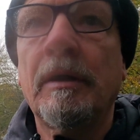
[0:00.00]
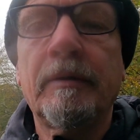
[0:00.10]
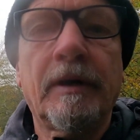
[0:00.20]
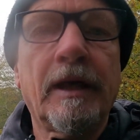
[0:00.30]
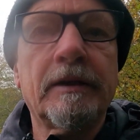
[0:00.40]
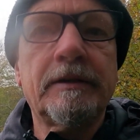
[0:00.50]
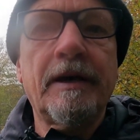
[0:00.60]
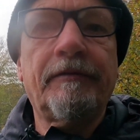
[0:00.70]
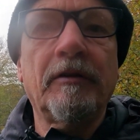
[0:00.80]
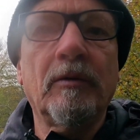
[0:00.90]
Anyway, like I
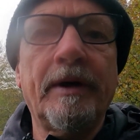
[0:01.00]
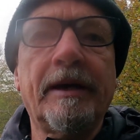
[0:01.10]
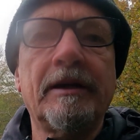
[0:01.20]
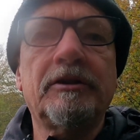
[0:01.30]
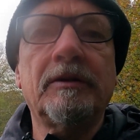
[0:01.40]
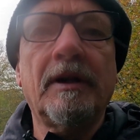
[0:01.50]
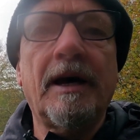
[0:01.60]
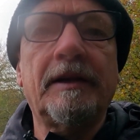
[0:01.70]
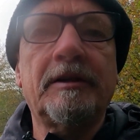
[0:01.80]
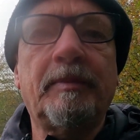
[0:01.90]
said, full week in
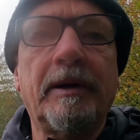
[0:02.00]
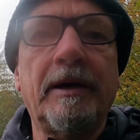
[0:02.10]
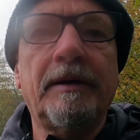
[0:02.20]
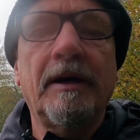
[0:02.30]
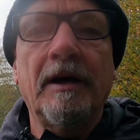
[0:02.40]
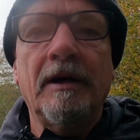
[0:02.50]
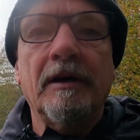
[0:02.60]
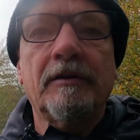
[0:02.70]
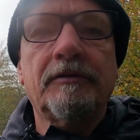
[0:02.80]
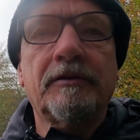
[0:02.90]
July disappeared.
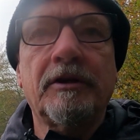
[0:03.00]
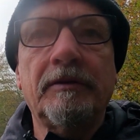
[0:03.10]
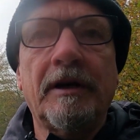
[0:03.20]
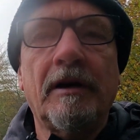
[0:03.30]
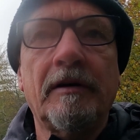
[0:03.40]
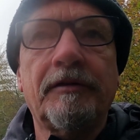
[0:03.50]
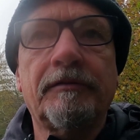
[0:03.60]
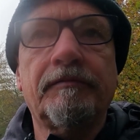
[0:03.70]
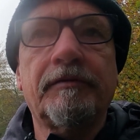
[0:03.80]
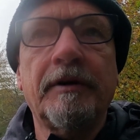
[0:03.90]

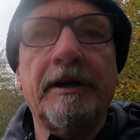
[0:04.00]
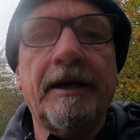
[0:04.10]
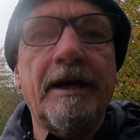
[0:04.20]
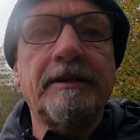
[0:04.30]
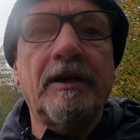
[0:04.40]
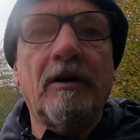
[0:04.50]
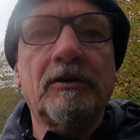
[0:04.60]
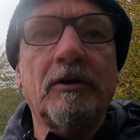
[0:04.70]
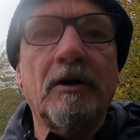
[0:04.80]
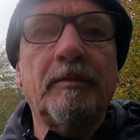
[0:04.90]
3 days in
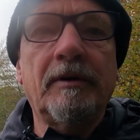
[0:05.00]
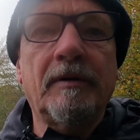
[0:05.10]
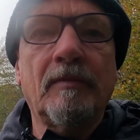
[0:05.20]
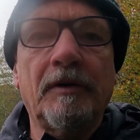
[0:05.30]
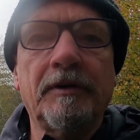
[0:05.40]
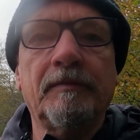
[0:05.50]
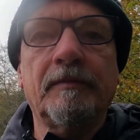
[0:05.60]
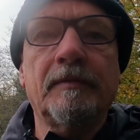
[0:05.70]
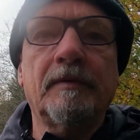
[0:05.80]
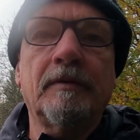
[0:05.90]
October, one
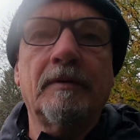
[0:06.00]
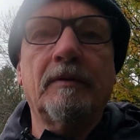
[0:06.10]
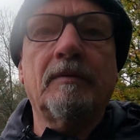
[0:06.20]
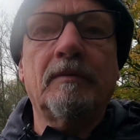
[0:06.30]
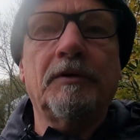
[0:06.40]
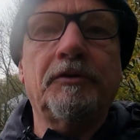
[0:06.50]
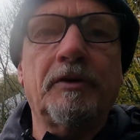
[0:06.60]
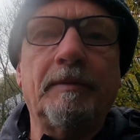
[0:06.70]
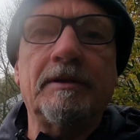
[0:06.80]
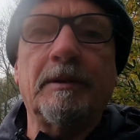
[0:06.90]

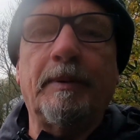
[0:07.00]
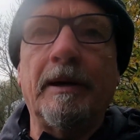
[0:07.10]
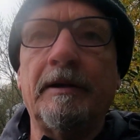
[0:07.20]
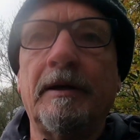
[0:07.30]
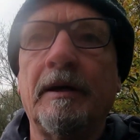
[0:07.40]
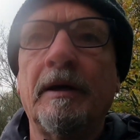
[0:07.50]
trip disappeared.